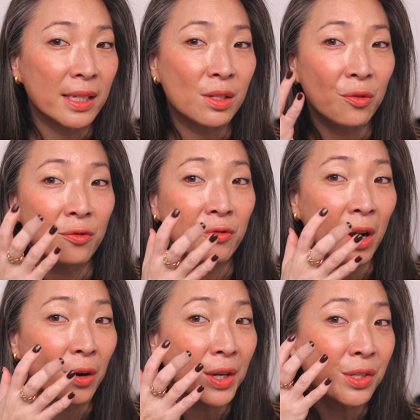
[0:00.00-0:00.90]
It's a
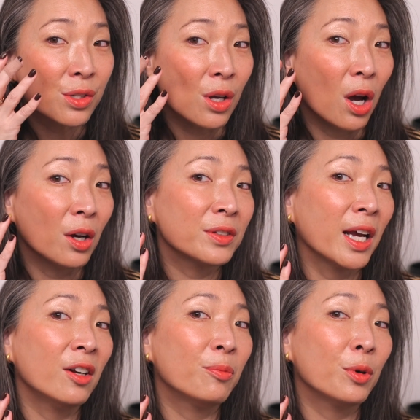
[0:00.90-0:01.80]
very soft
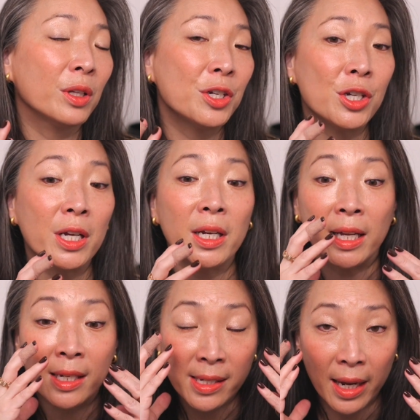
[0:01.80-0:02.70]
kind of pearly sheen.
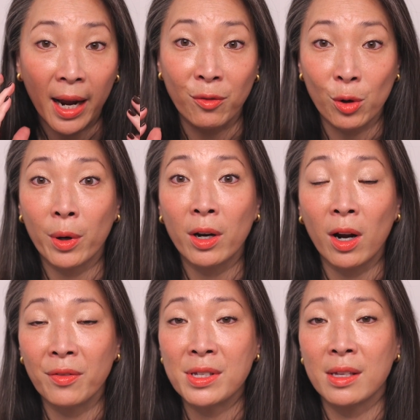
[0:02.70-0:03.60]
It is everywhere.
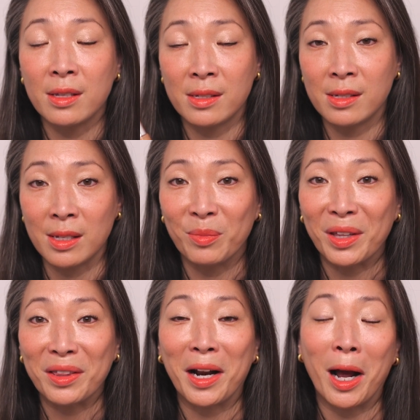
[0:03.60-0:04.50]
Obviously, this is
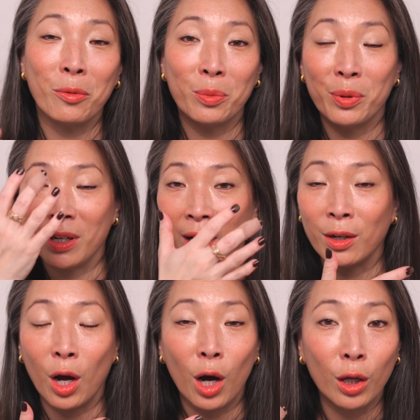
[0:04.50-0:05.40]
something that I would put
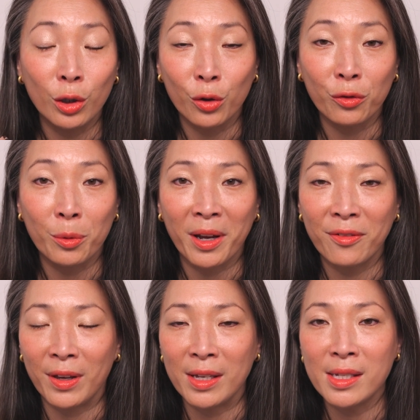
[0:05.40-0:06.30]
on all over my
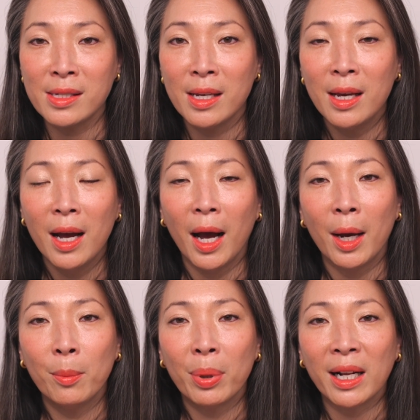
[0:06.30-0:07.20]
face,
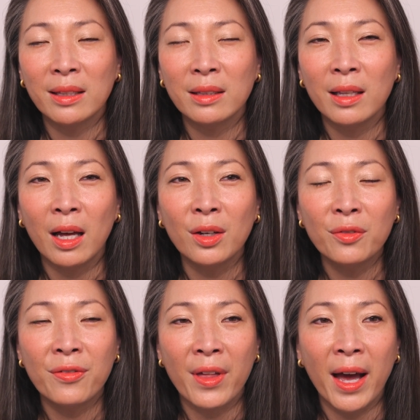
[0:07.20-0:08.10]
um, but I
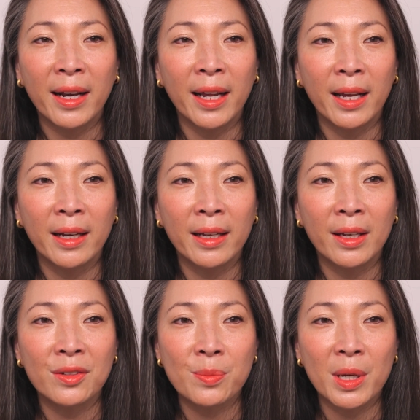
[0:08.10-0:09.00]
love that it
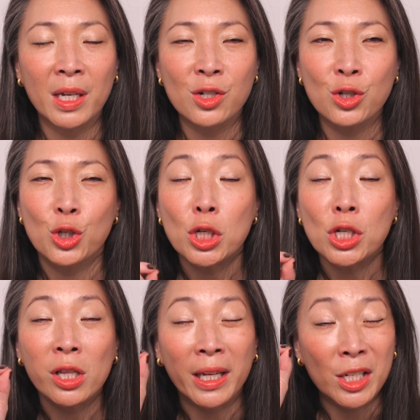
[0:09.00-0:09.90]
gives me
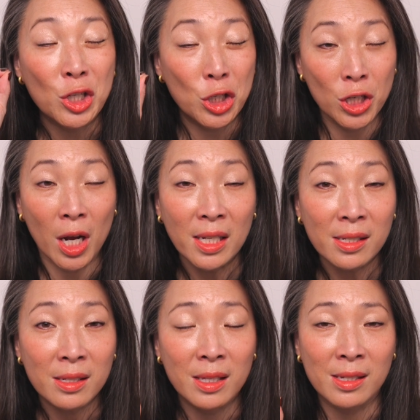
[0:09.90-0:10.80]
like
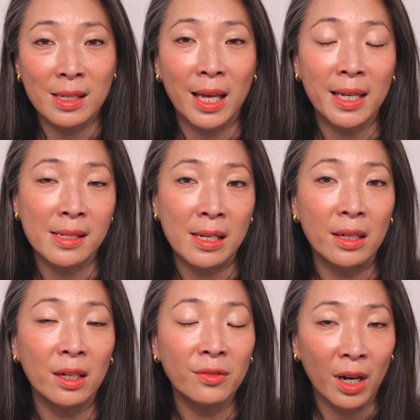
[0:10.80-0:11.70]
just the slightest
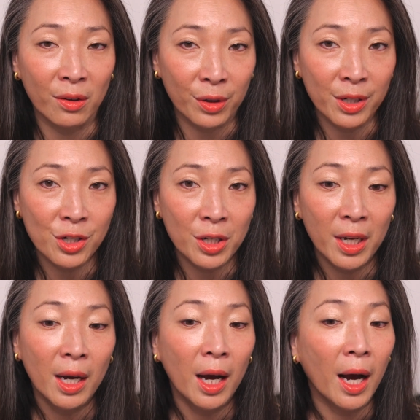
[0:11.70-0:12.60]
hint of coverage.
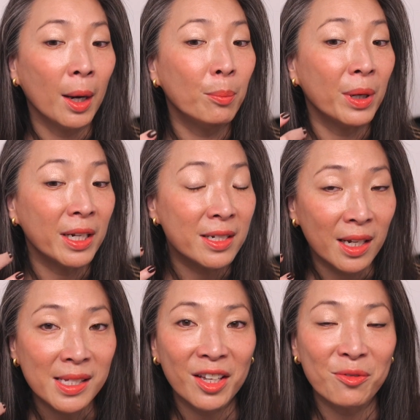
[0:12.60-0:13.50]
Um, but it
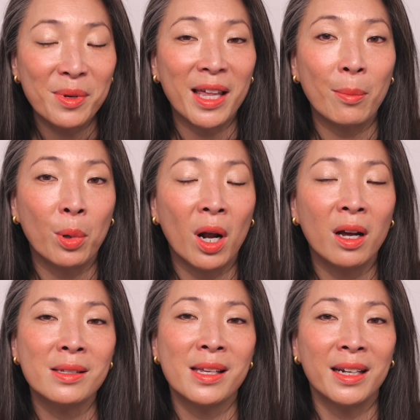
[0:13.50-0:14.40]
does give me that
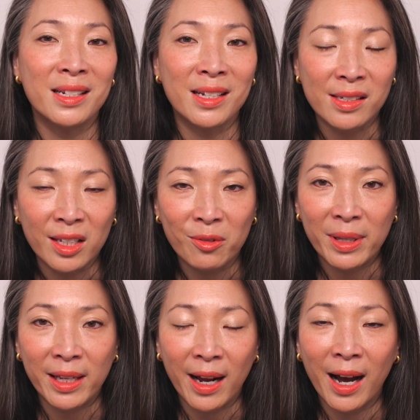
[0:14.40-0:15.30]
bronze and it does give me
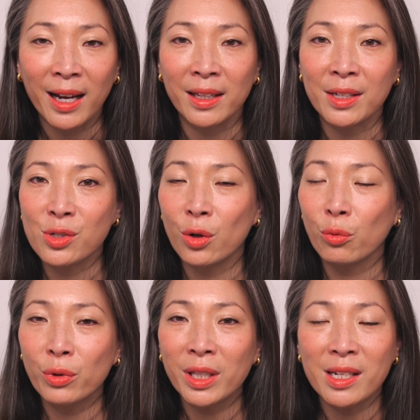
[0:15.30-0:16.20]
that highlight. So it
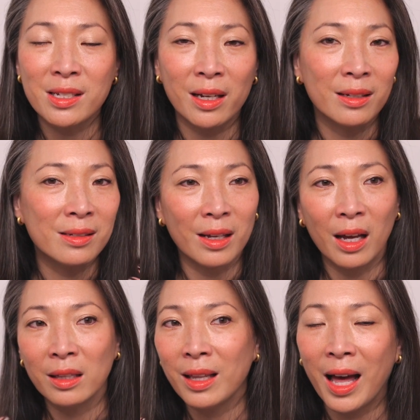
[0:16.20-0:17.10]
really does
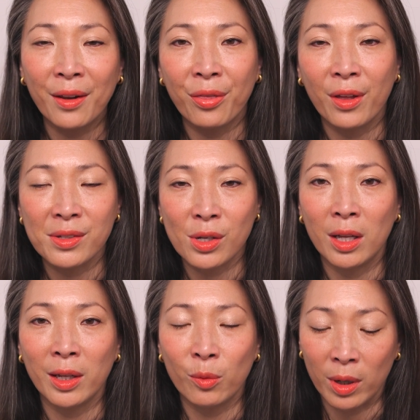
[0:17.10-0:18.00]
a lot of things
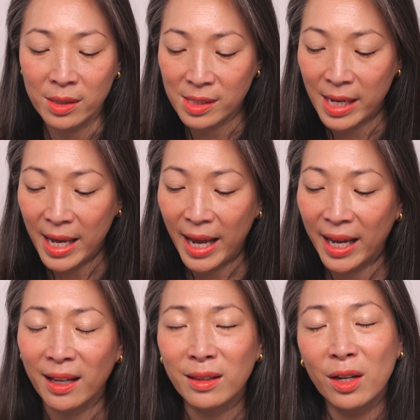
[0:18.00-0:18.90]
all at once.
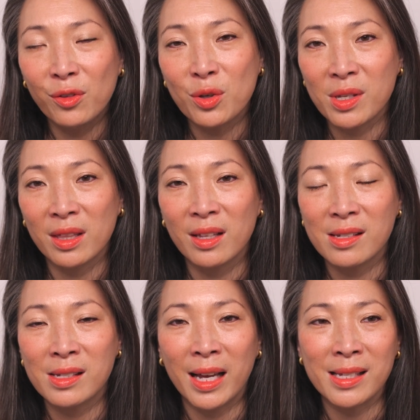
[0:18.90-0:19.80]
And I love using
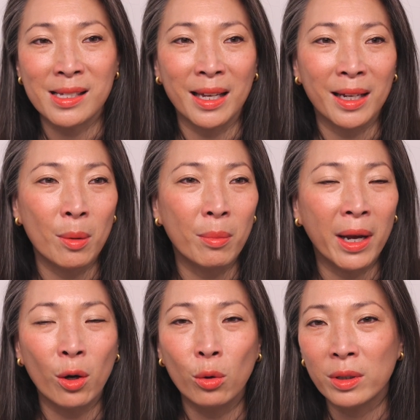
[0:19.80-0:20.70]
this as like
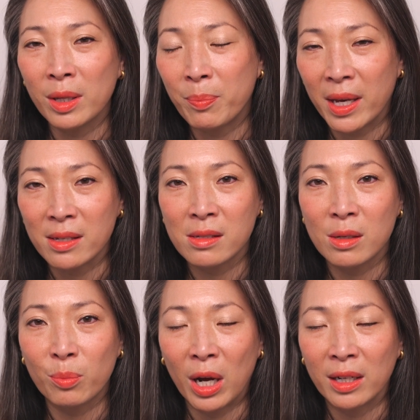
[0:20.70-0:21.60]
my only base
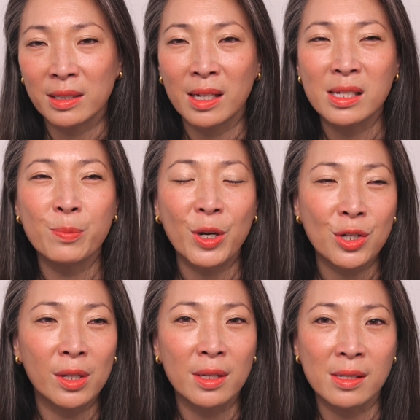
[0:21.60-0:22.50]
product,
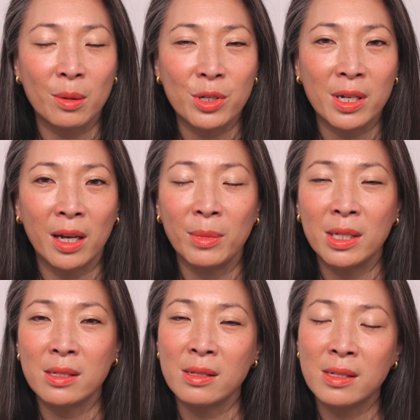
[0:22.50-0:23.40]
especially in the summertime.
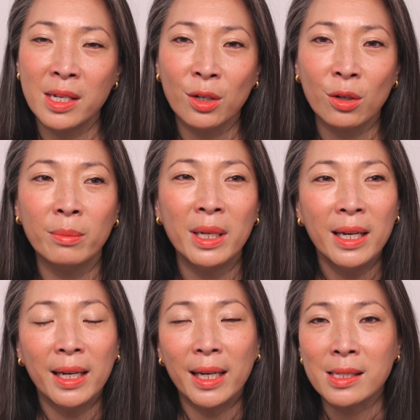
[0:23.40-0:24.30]
It's a serum,
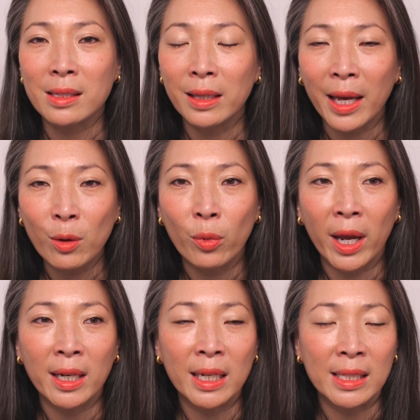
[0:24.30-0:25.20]
it's
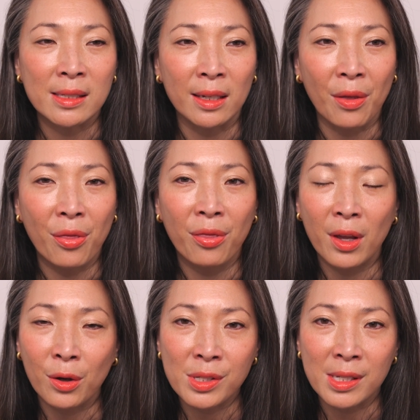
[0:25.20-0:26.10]
lightweight, it's on the
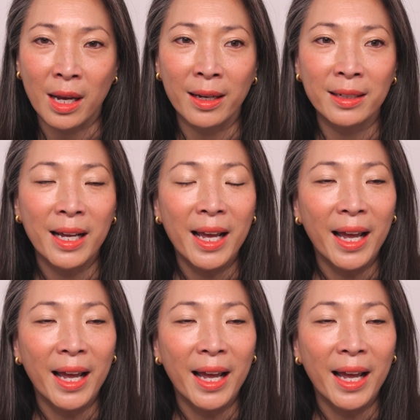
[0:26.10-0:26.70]
thinner side.